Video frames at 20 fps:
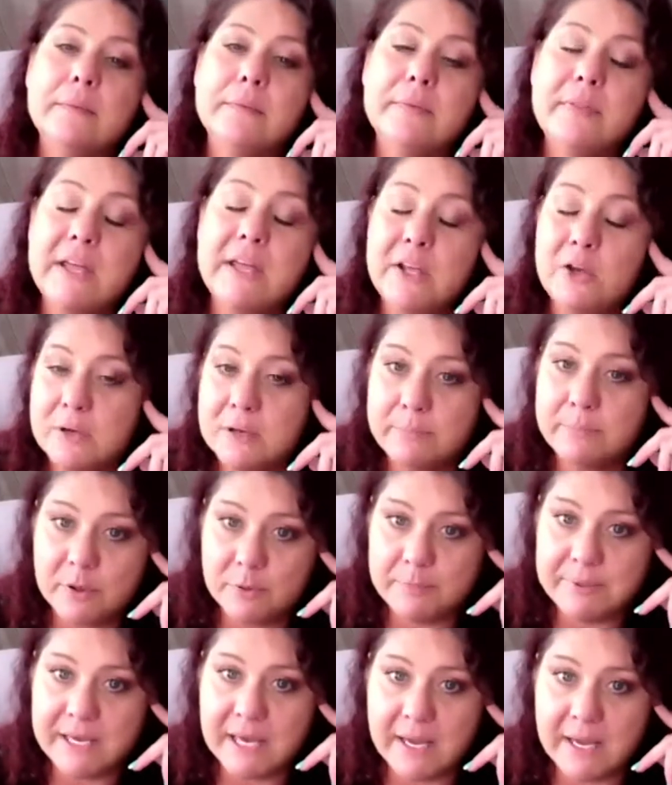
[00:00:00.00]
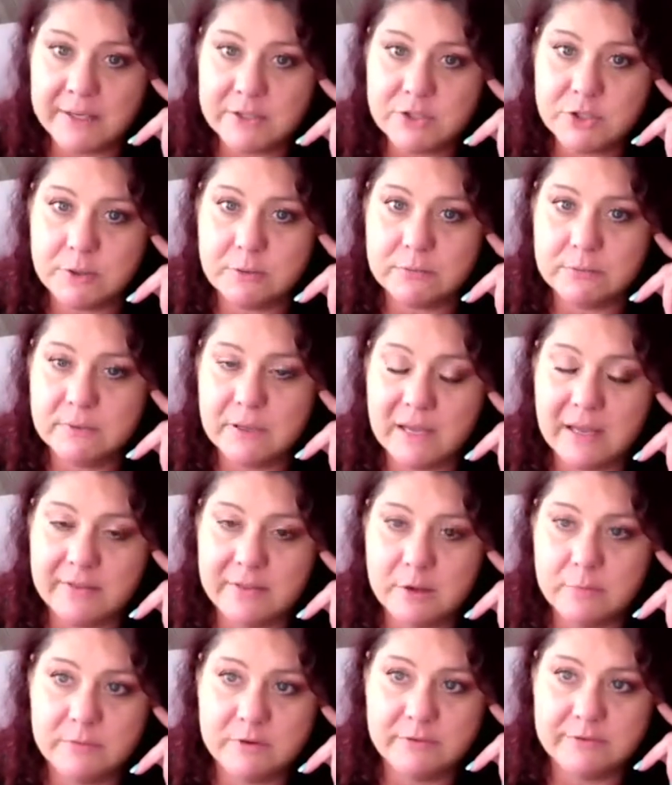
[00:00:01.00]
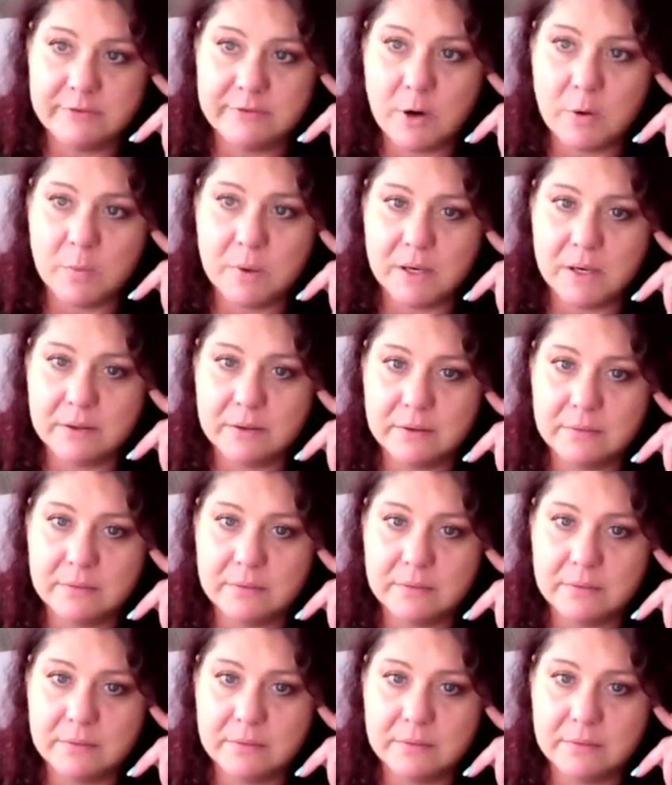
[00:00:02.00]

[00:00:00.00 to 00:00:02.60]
that you can put behind you and then move forward?